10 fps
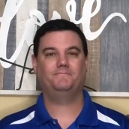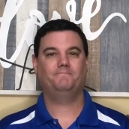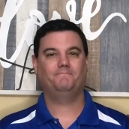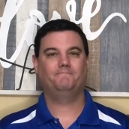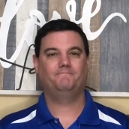
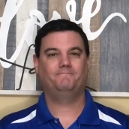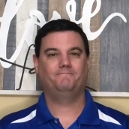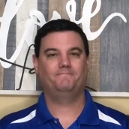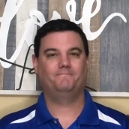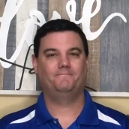
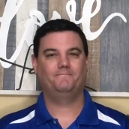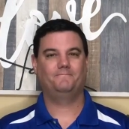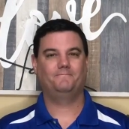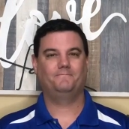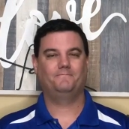
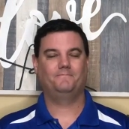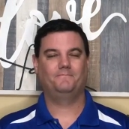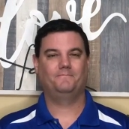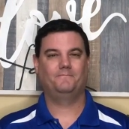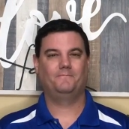
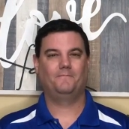(no one is talking)